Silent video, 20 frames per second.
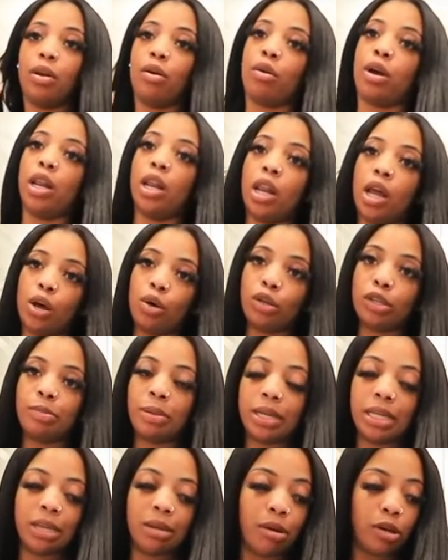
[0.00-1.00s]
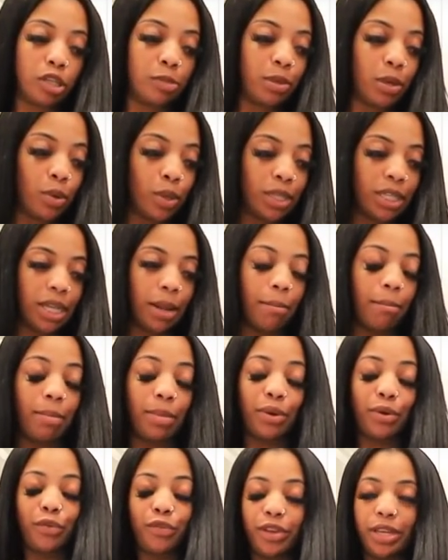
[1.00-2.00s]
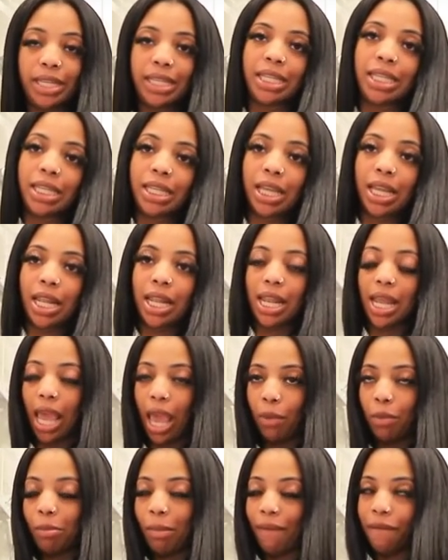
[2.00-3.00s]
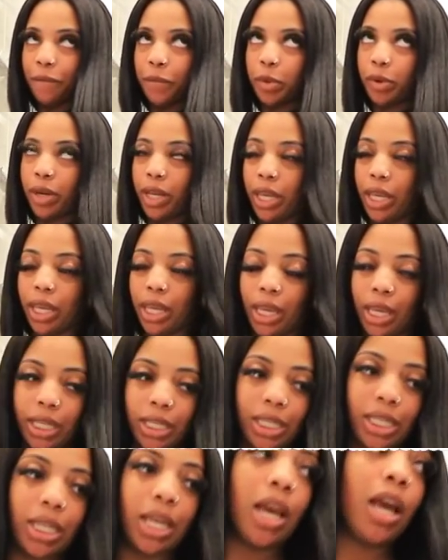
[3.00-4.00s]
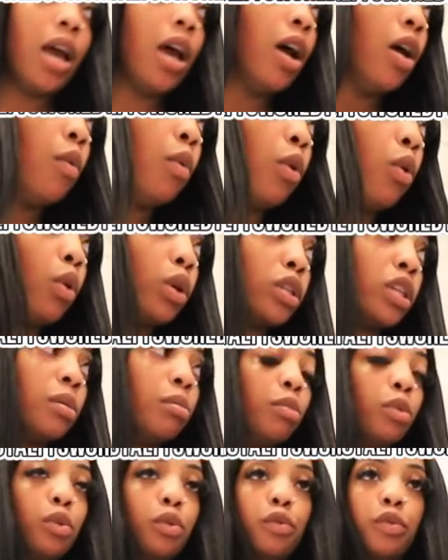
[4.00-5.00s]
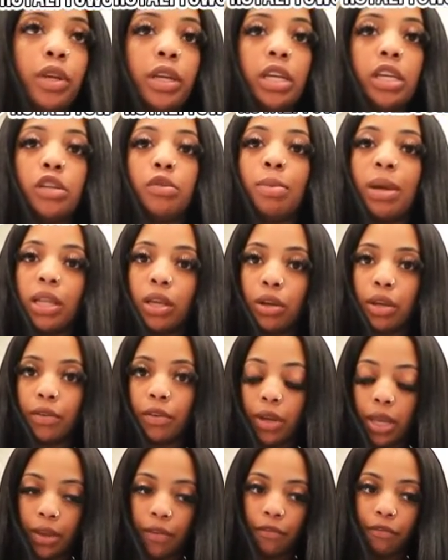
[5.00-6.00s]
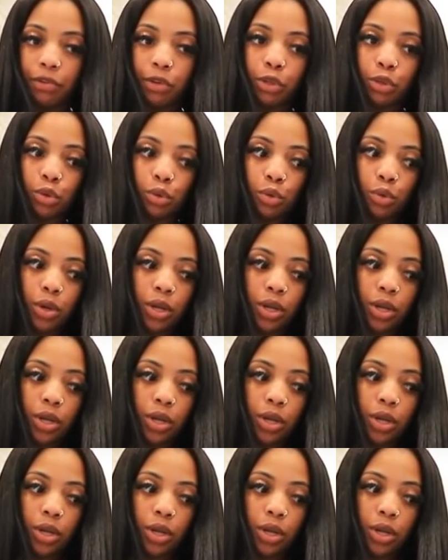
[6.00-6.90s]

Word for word: to put on clothes because I'm supposed to be going to the movies tonight, my friends. We're going to the movies, about to get food.